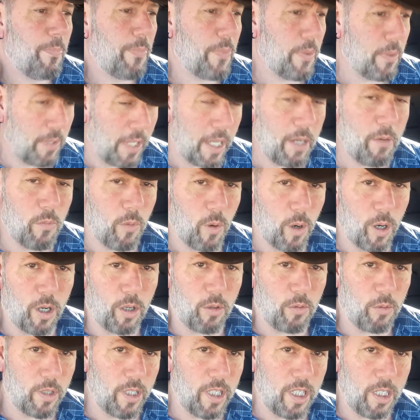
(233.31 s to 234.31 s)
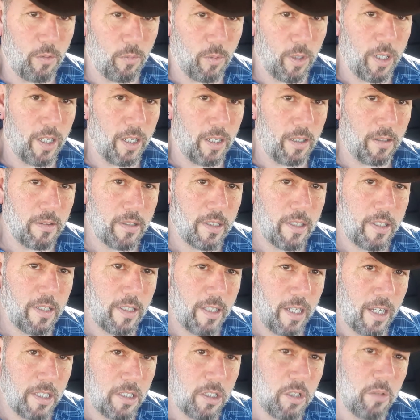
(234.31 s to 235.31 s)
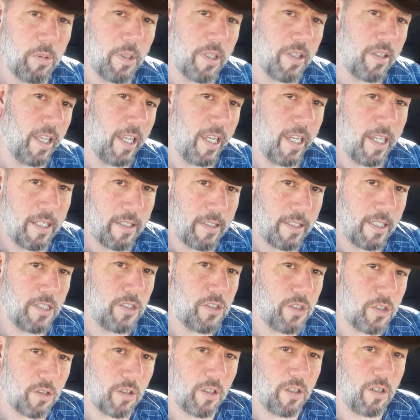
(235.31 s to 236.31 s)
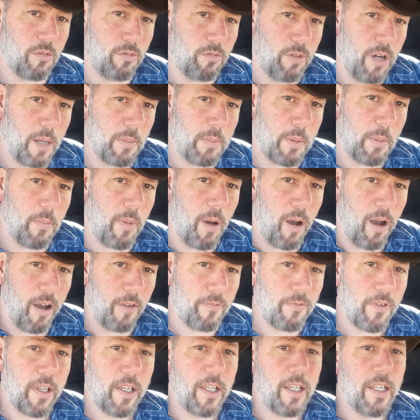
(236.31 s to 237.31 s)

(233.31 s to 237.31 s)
They work really well and you would think that you're going to rub them off.